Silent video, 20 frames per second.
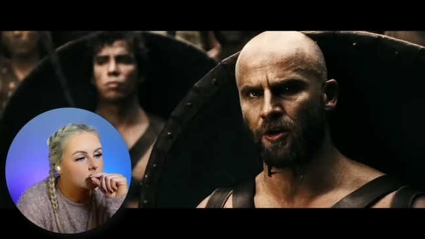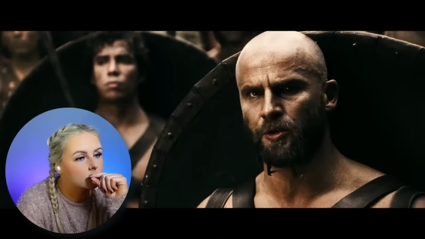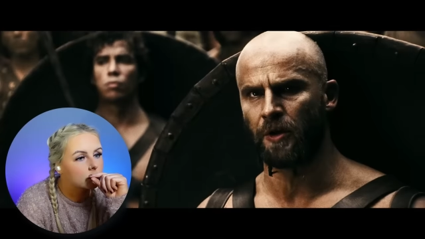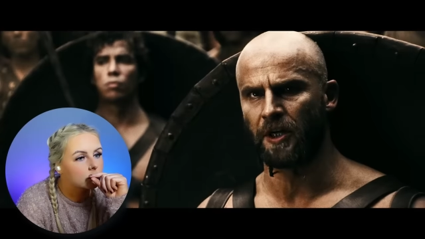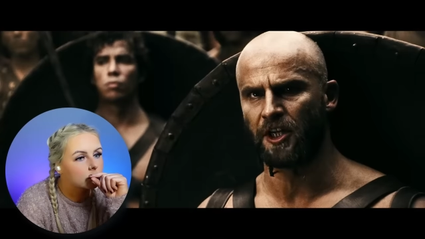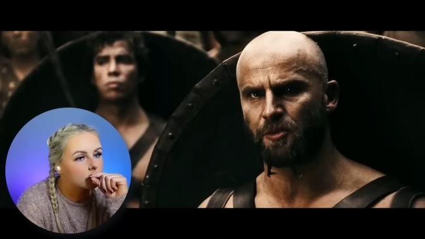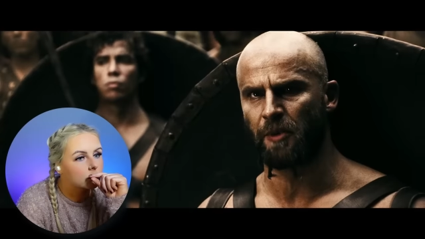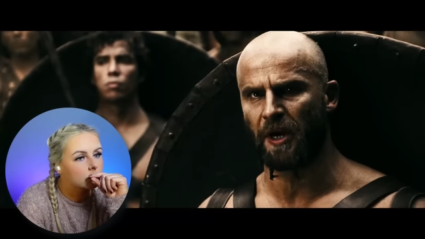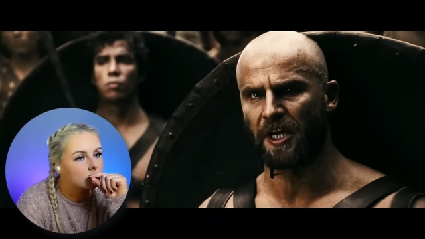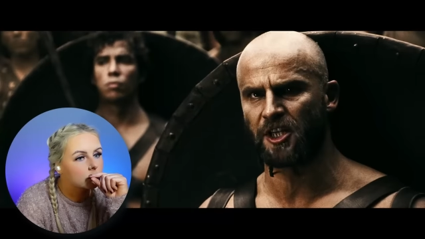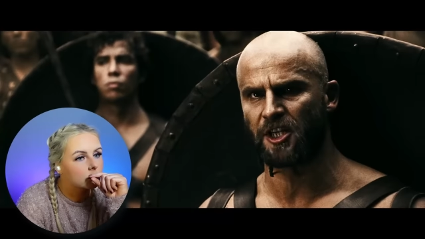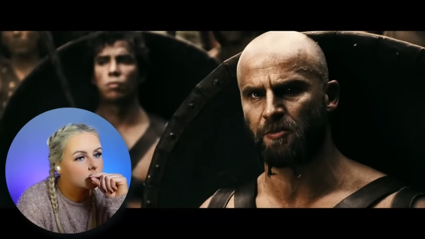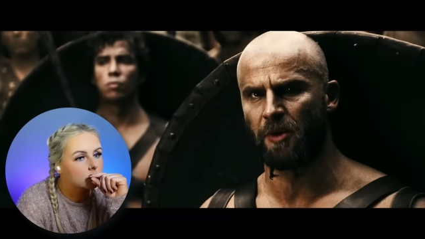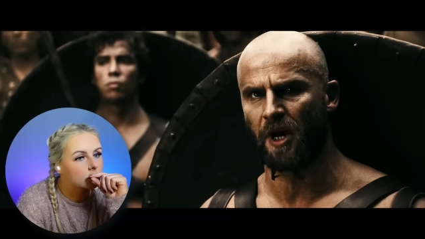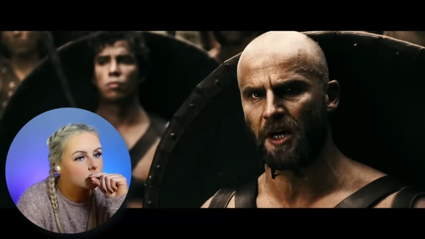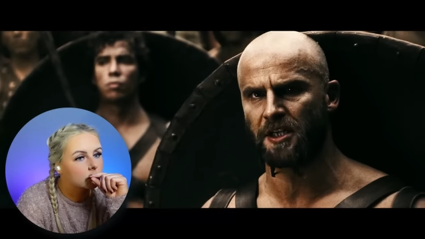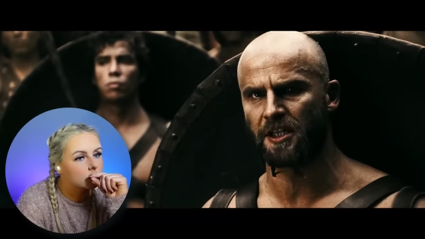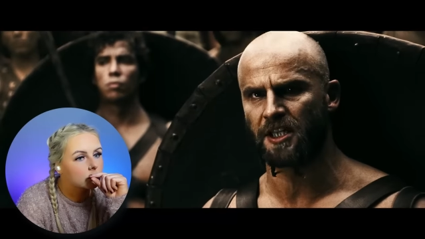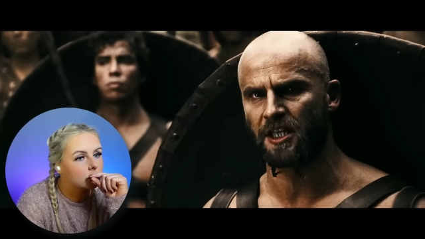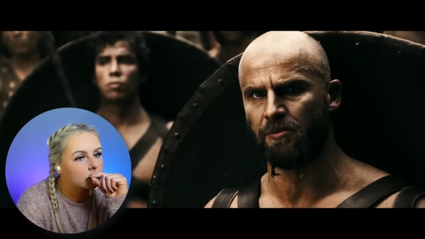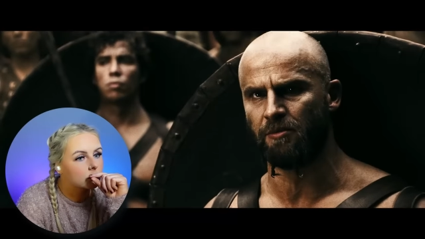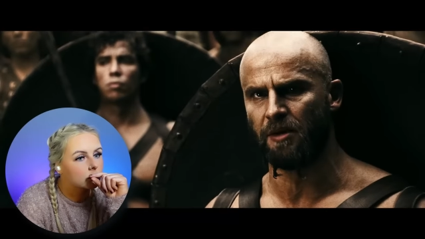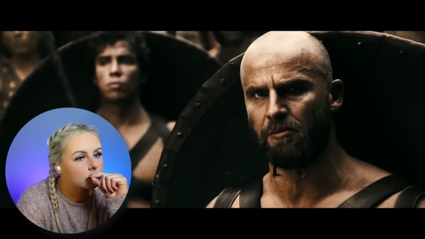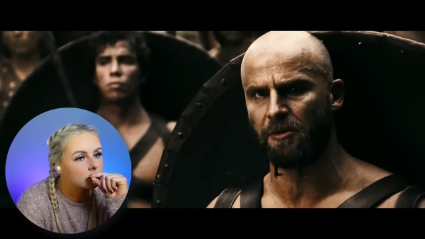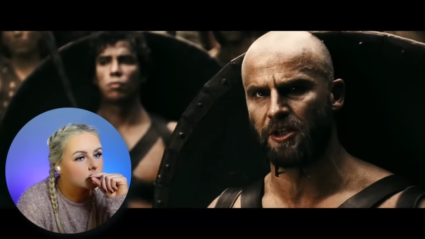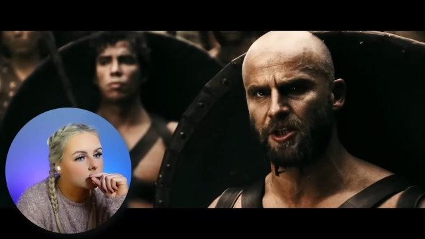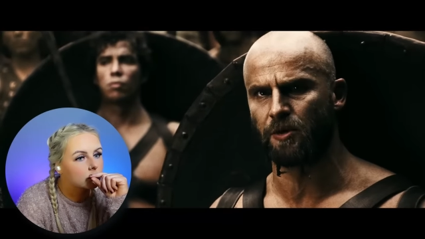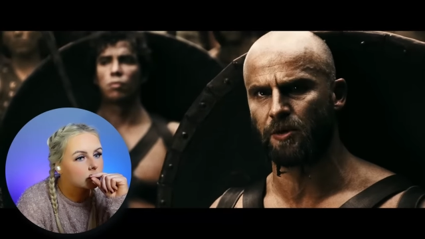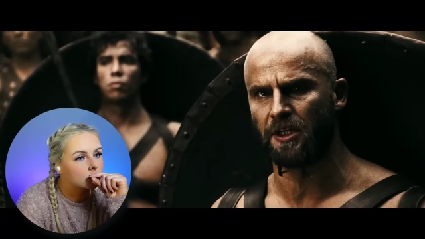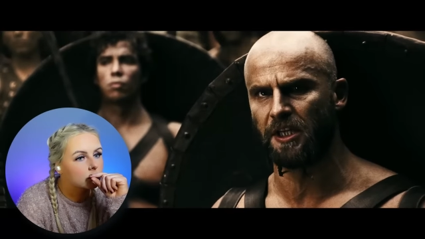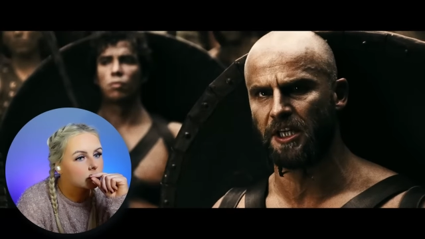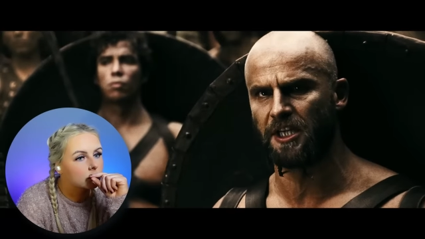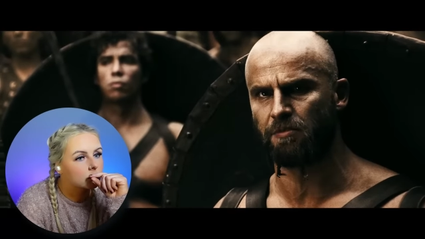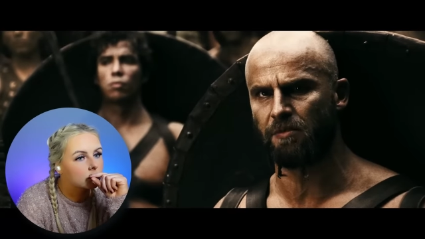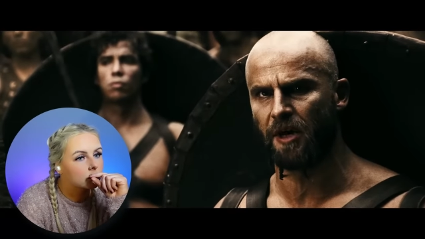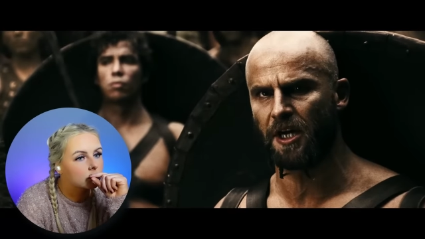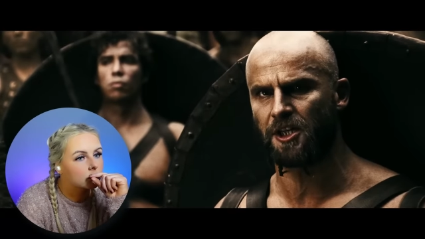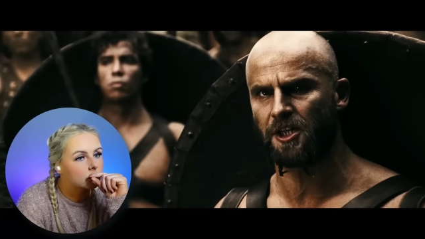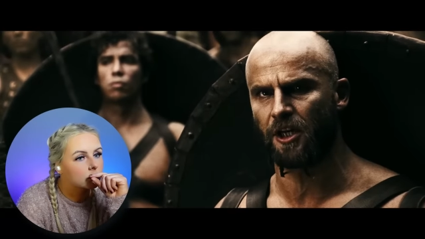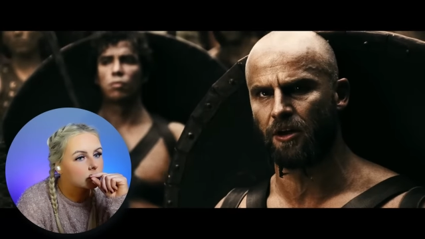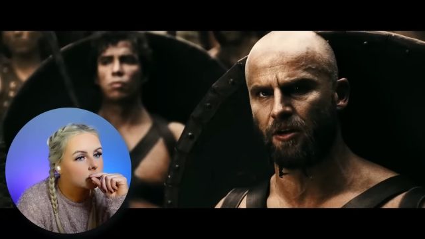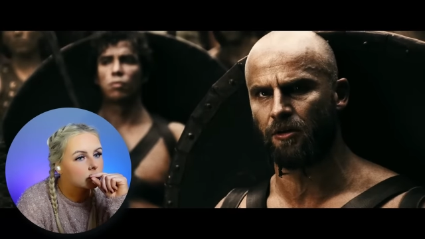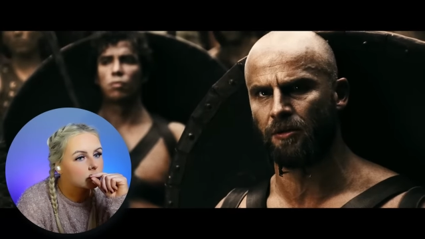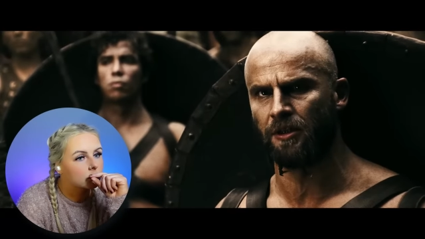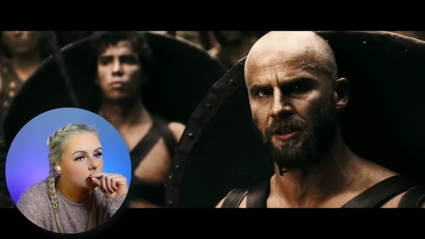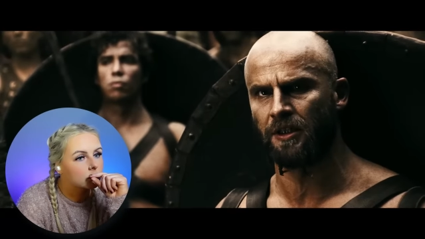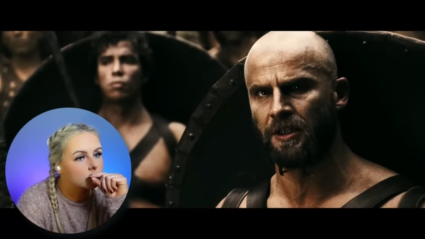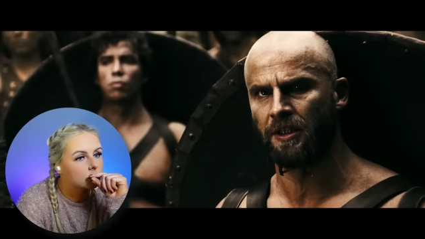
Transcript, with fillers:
Speaker 1: was wrong to expect Sparta's commitment to at least match our